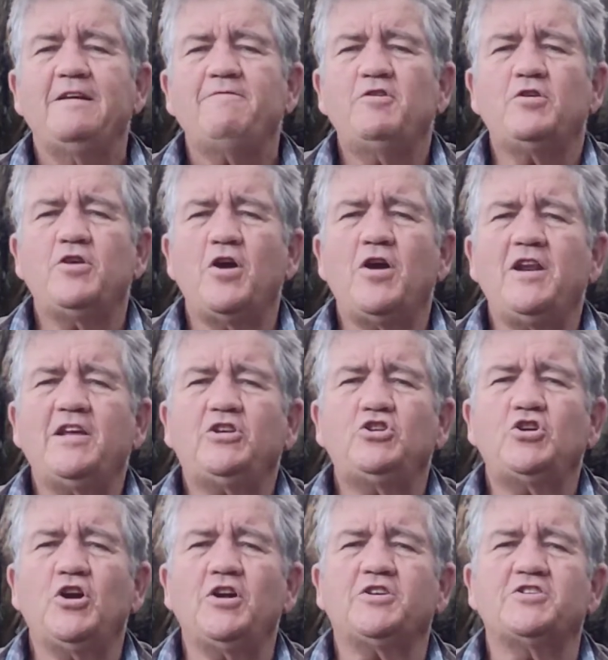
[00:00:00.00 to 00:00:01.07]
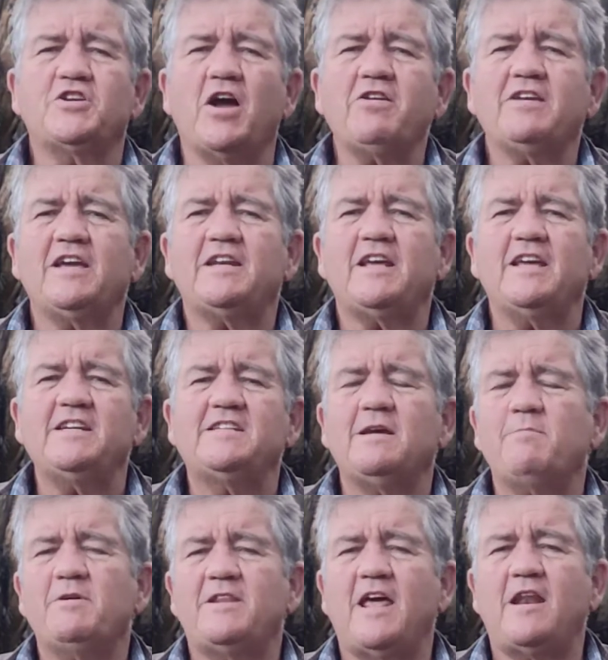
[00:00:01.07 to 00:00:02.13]
If you're the early church, don't get
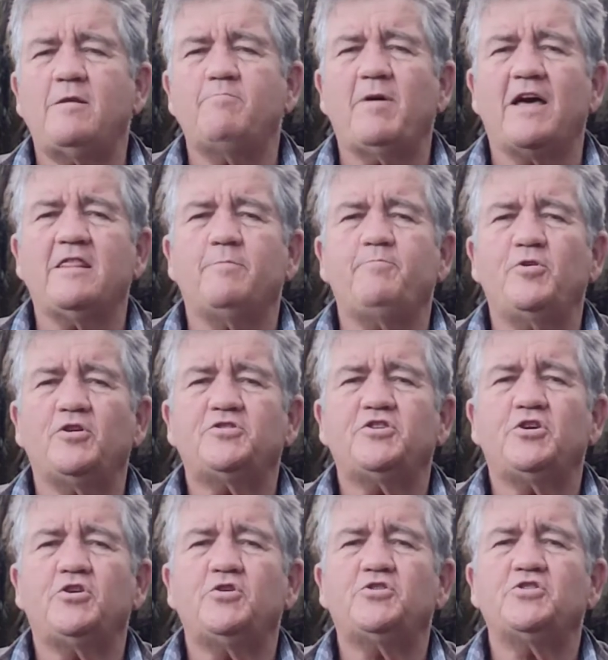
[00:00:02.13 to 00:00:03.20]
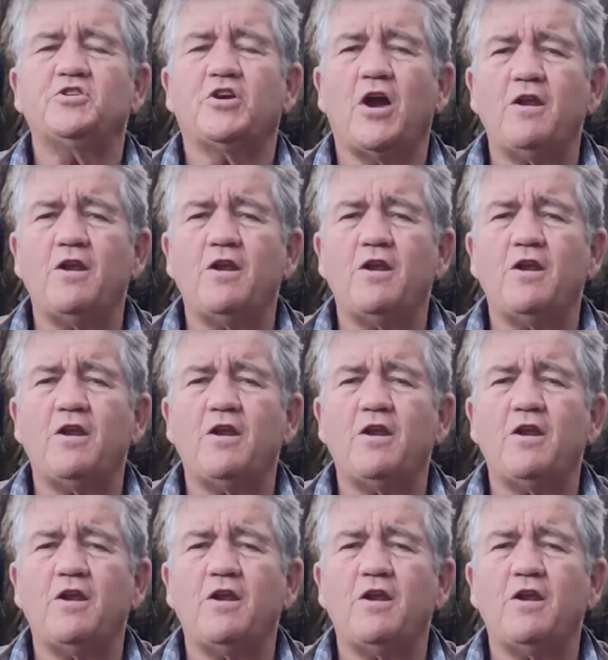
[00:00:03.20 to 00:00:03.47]
intimidated by the persecution.